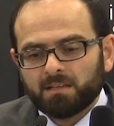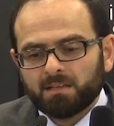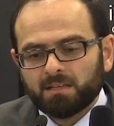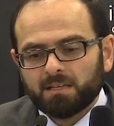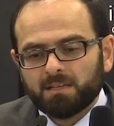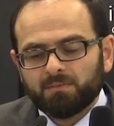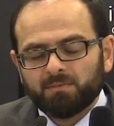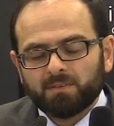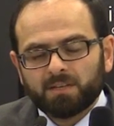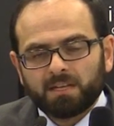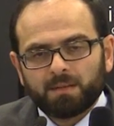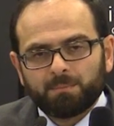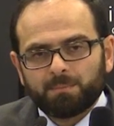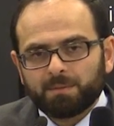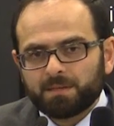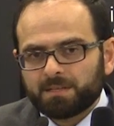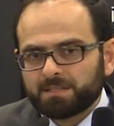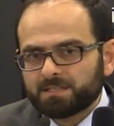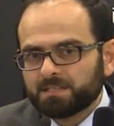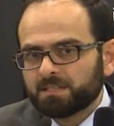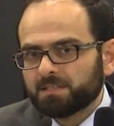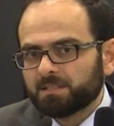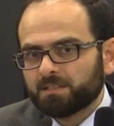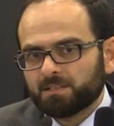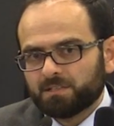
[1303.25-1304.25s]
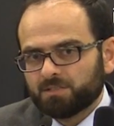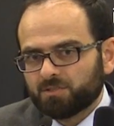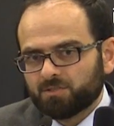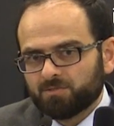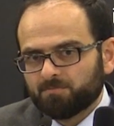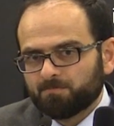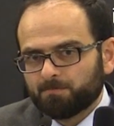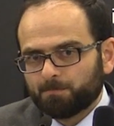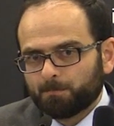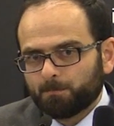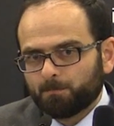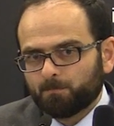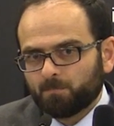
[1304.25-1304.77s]
even a percentage.
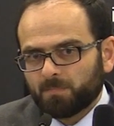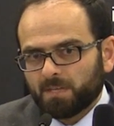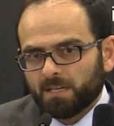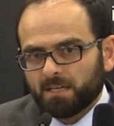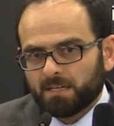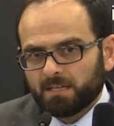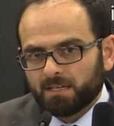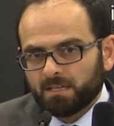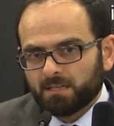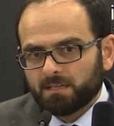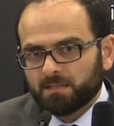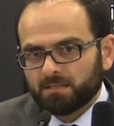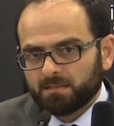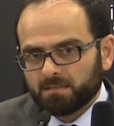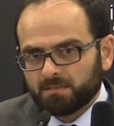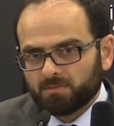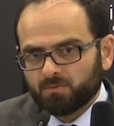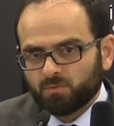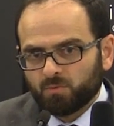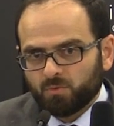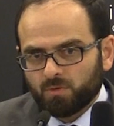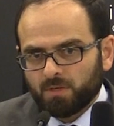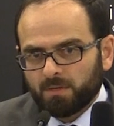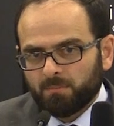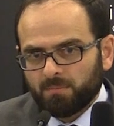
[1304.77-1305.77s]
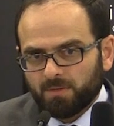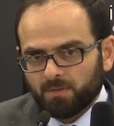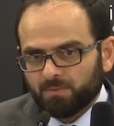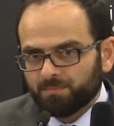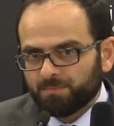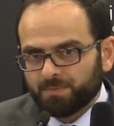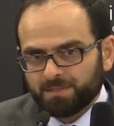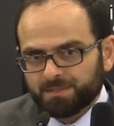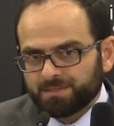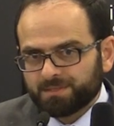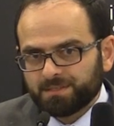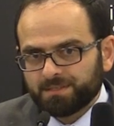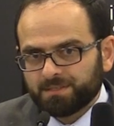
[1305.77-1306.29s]
I can't talk about
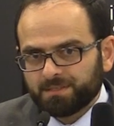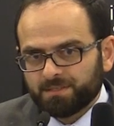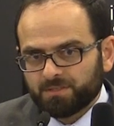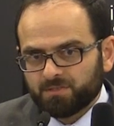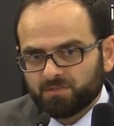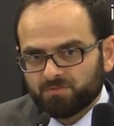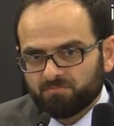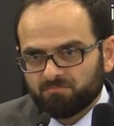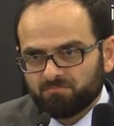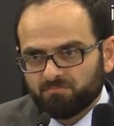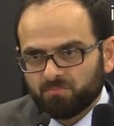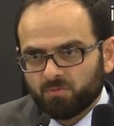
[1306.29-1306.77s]
percentage.